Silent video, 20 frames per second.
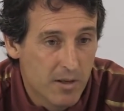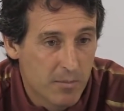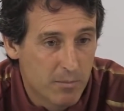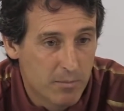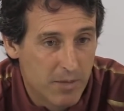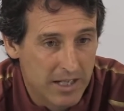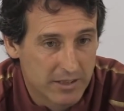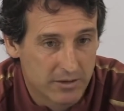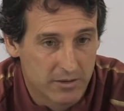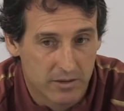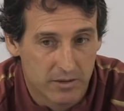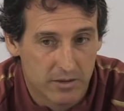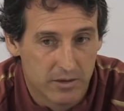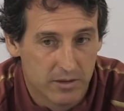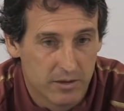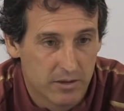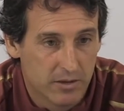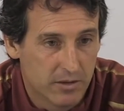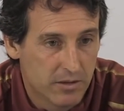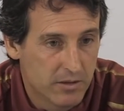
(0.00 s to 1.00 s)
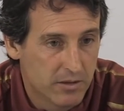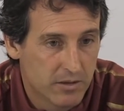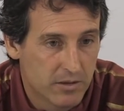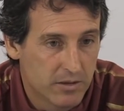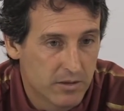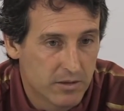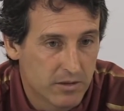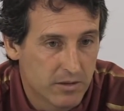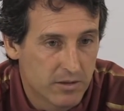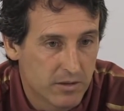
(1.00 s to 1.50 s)
But
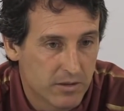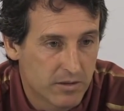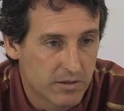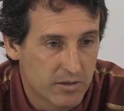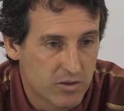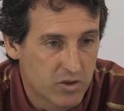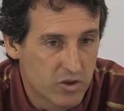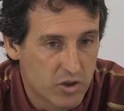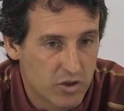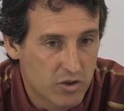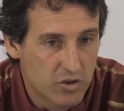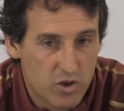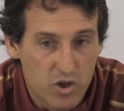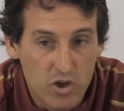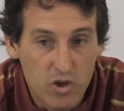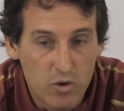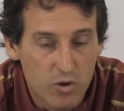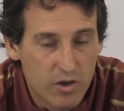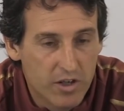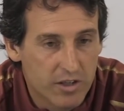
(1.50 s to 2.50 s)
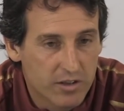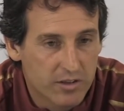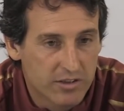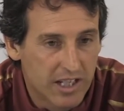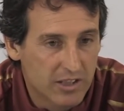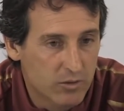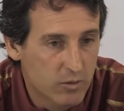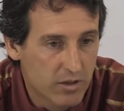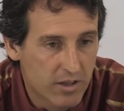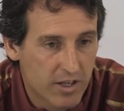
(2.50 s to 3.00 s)
sure,
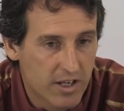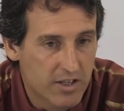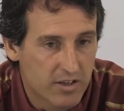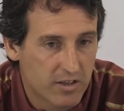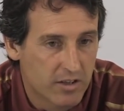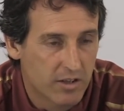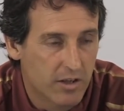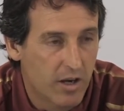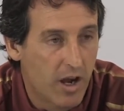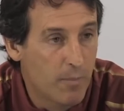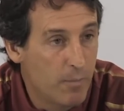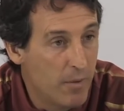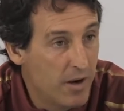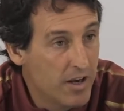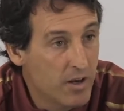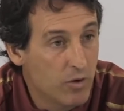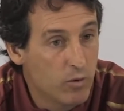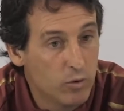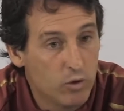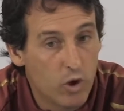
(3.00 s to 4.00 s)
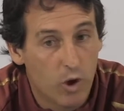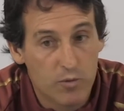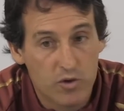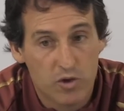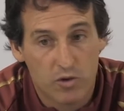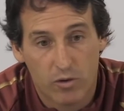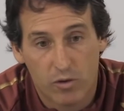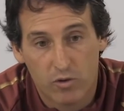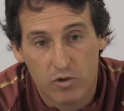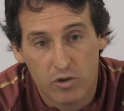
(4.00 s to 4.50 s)
Saturday is a very good
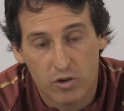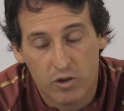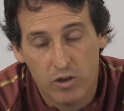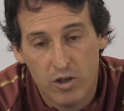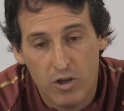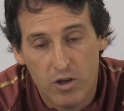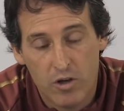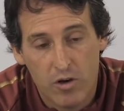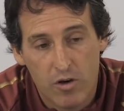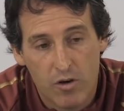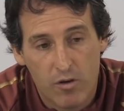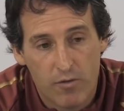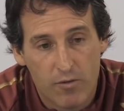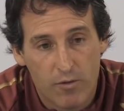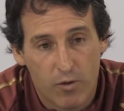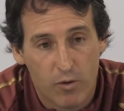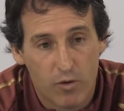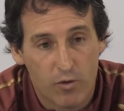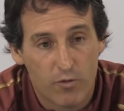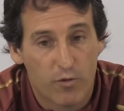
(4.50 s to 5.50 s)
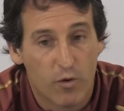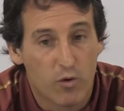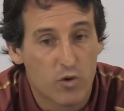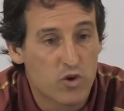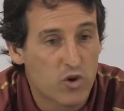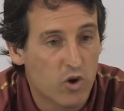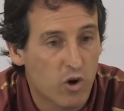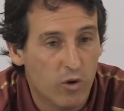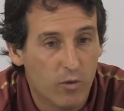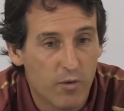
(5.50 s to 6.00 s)
option also for
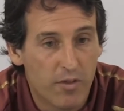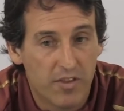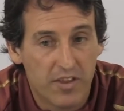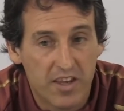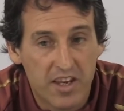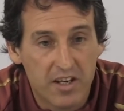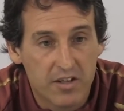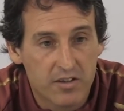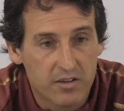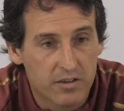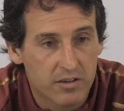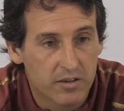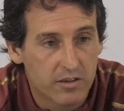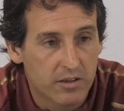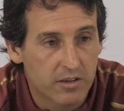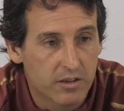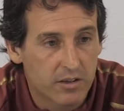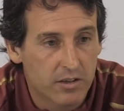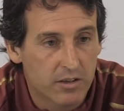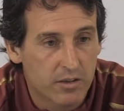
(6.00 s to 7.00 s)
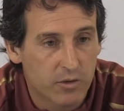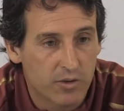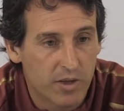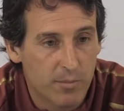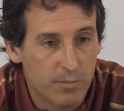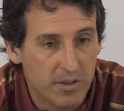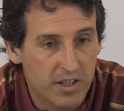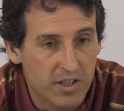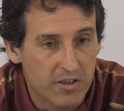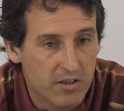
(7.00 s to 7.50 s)
show things on the
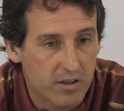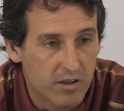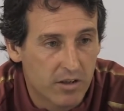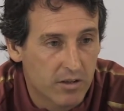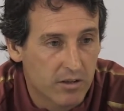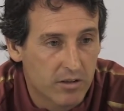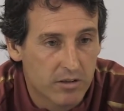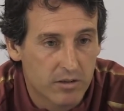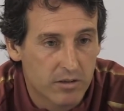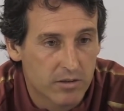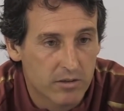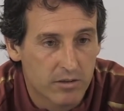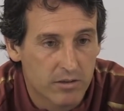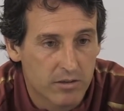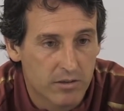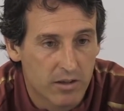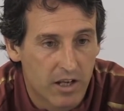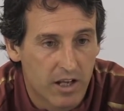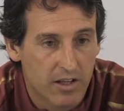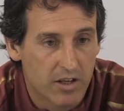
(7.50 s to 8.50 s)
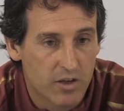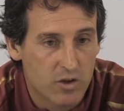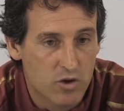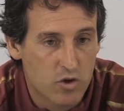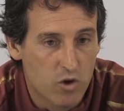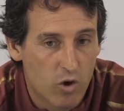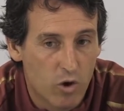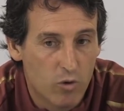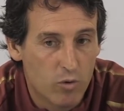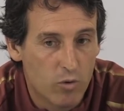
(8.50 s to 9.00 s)
pitch and
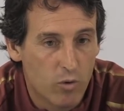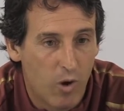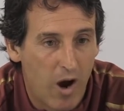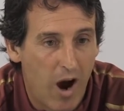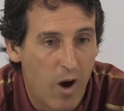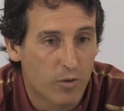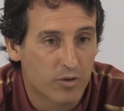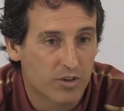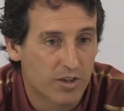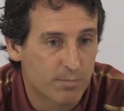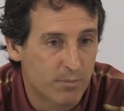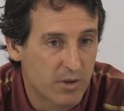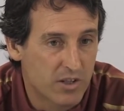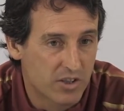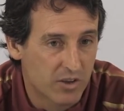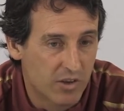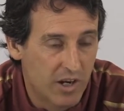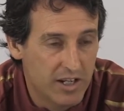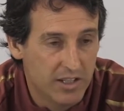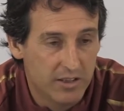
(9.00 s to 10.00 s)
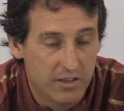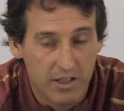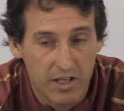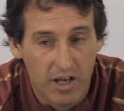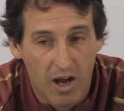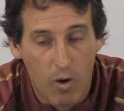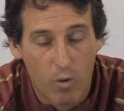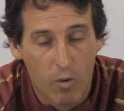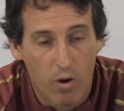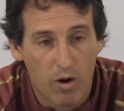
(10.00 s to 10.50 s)
show our personality,
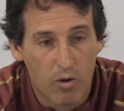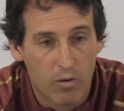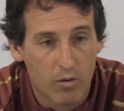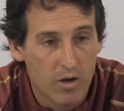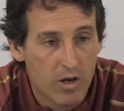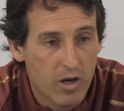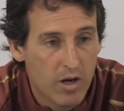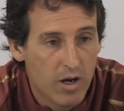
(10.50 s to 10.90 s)
our